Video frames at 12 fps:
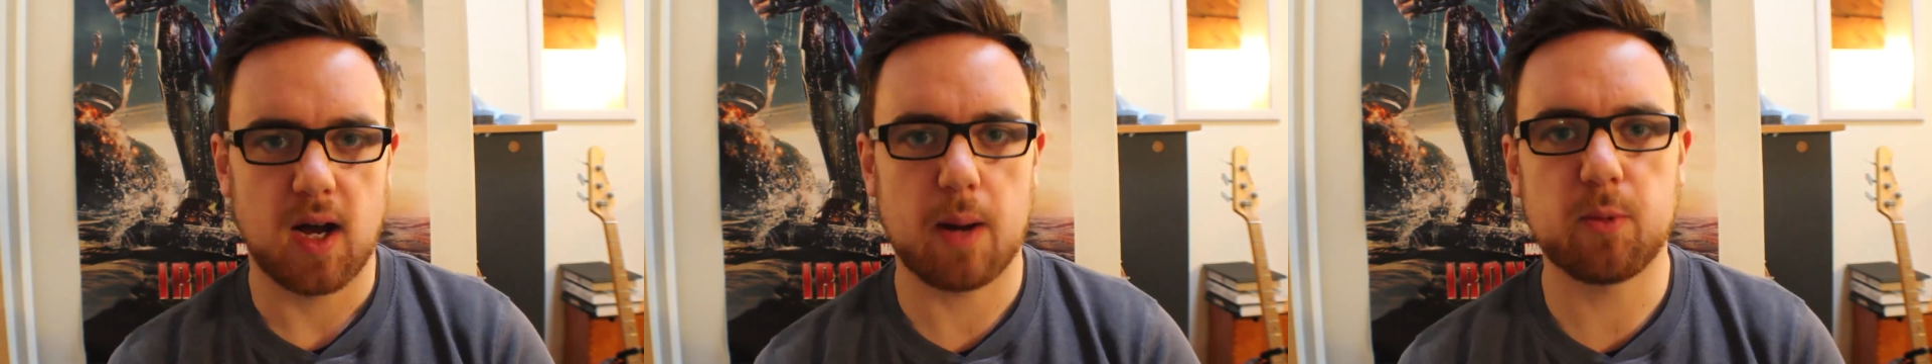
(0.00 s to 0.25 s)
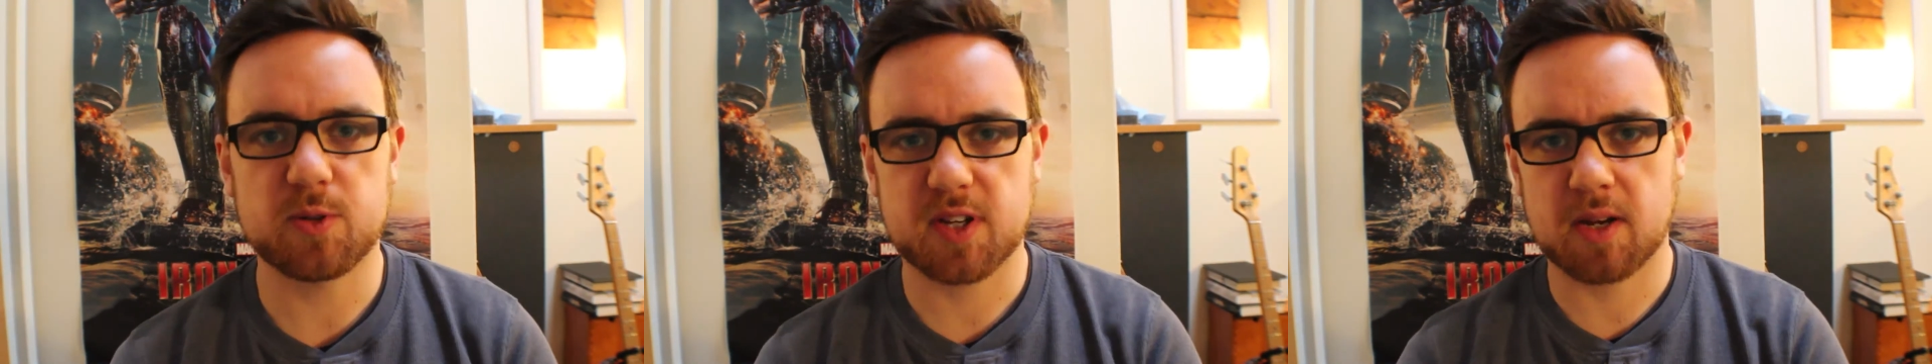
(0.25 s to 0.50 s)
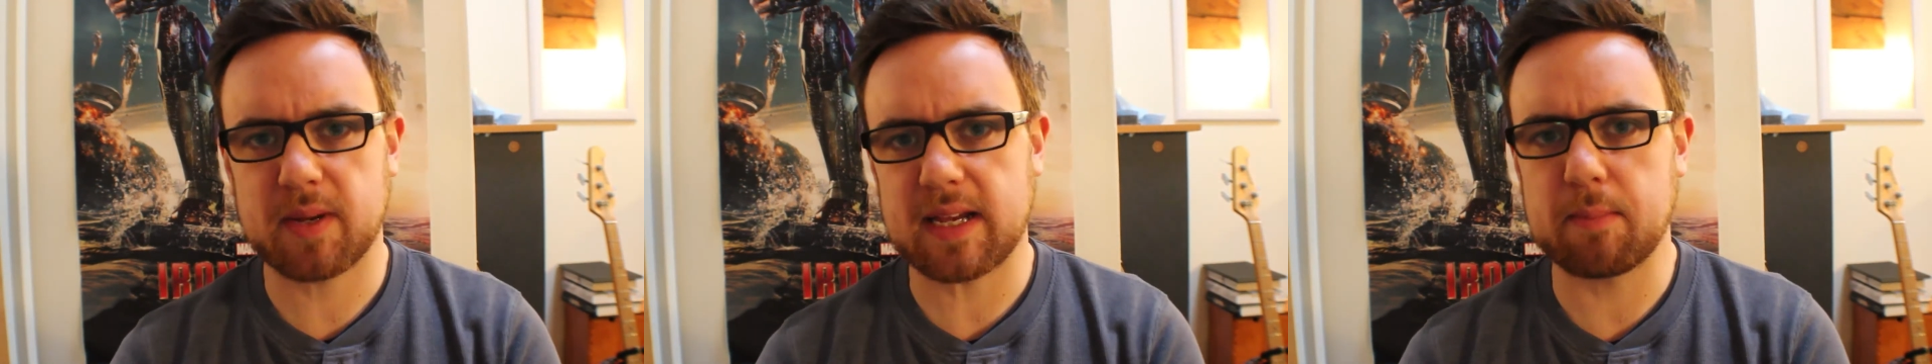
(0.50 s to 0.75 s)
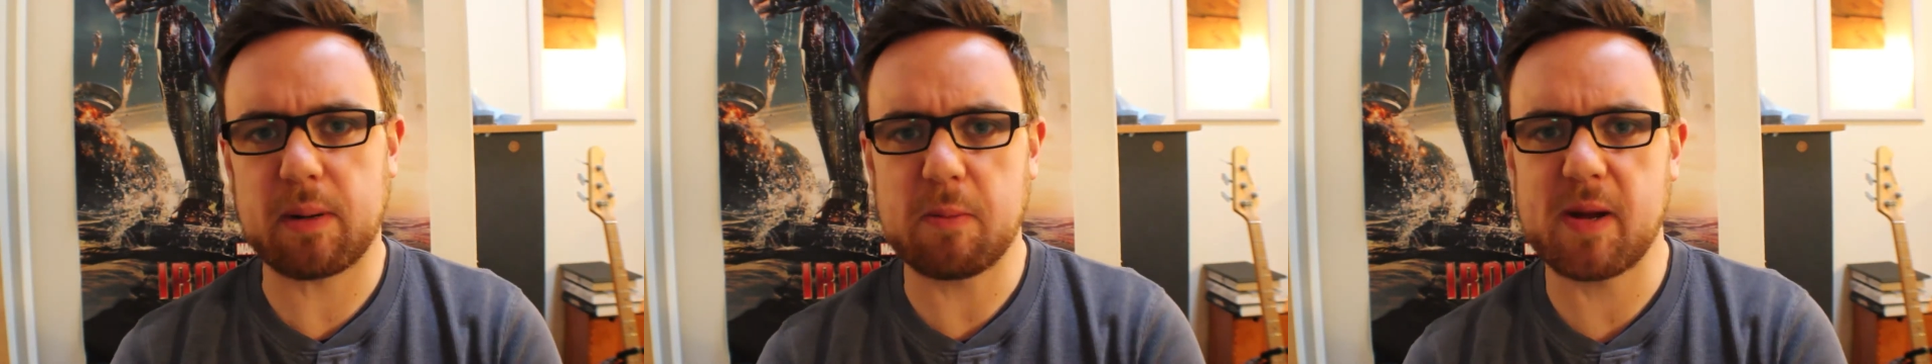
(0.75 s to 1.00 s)
I'm also going to be
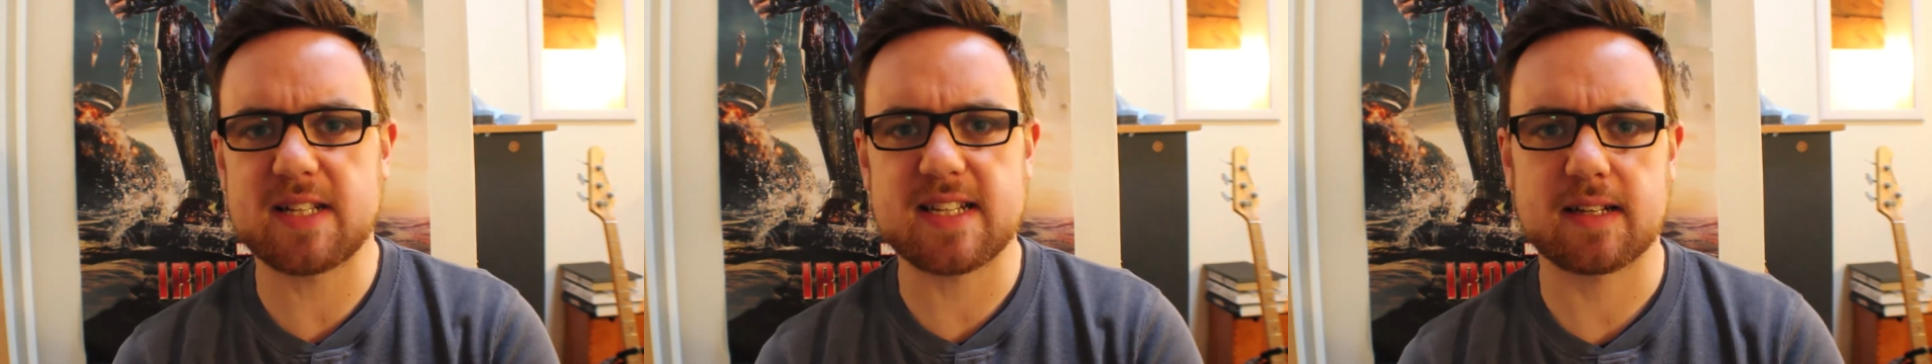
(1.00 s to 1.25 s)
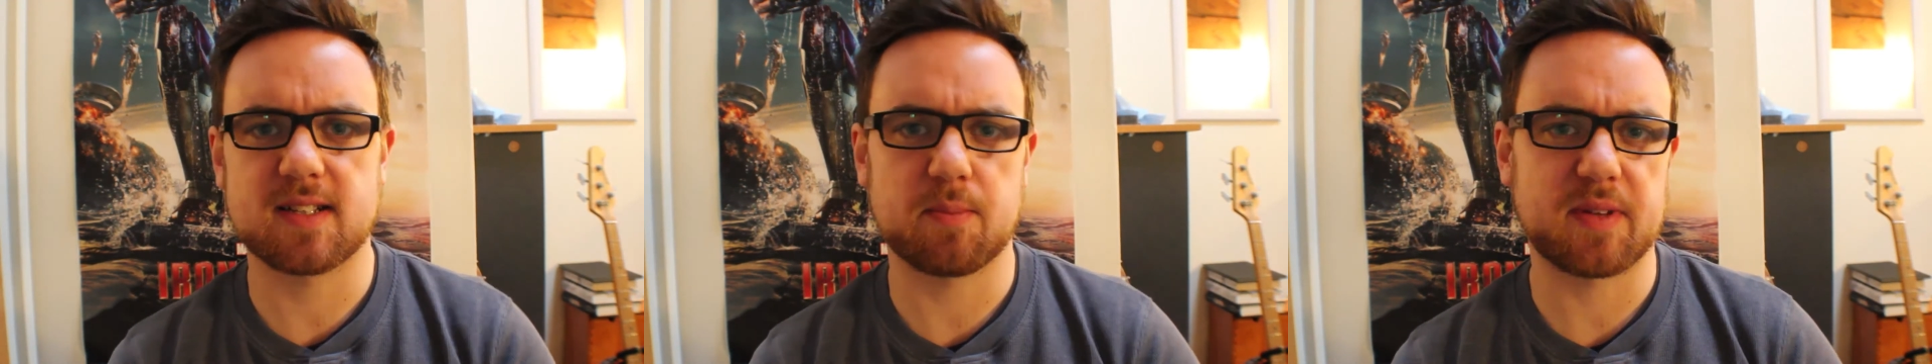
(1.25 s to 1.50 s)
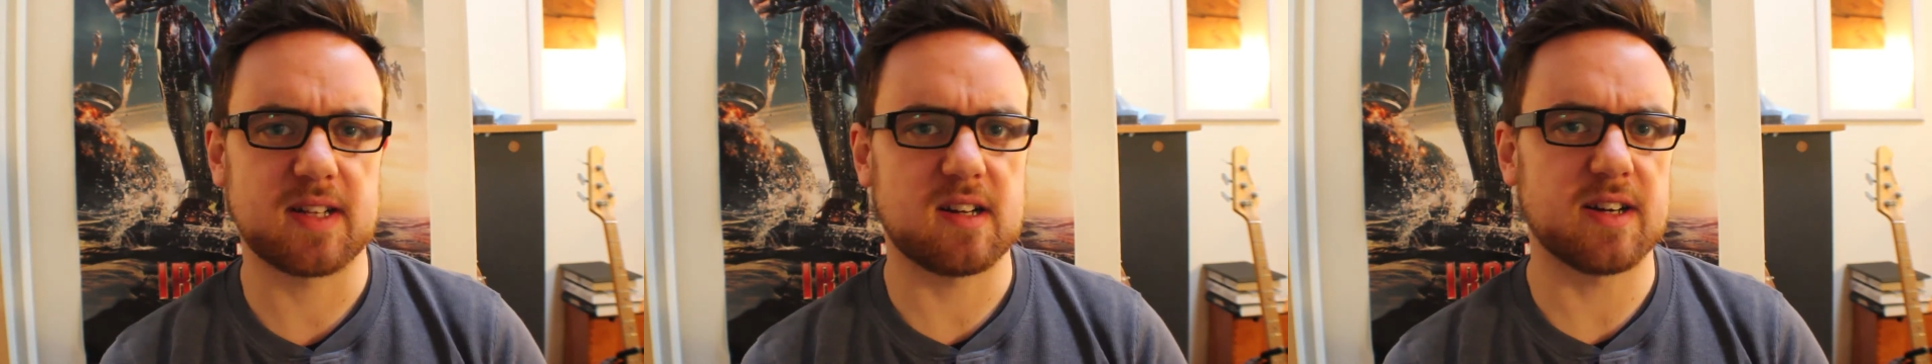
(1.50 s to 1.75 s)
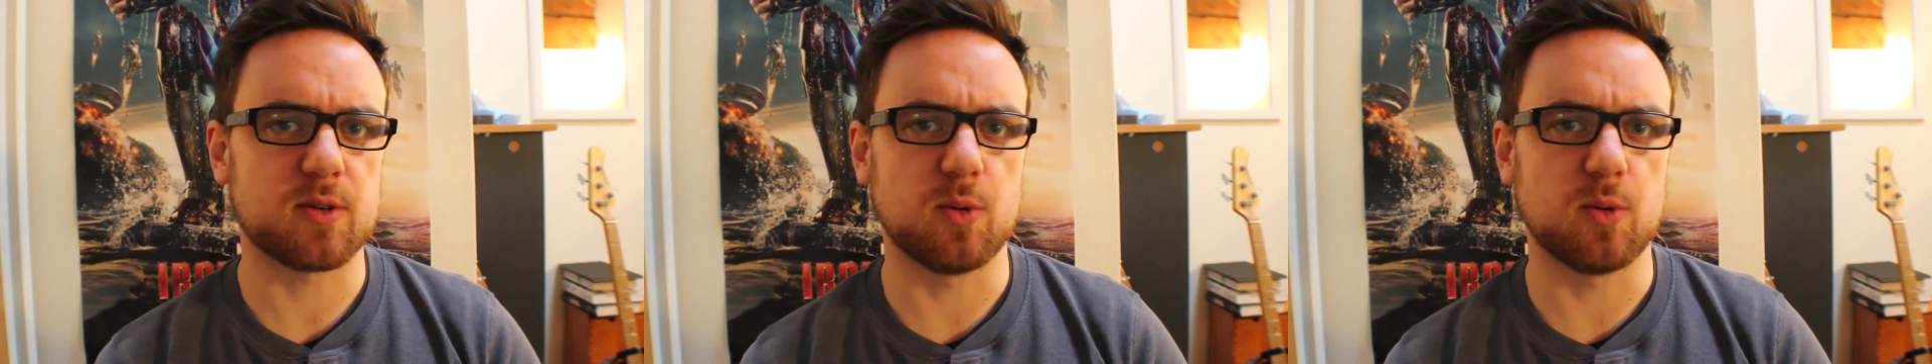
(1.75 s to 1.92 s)
implementing something that I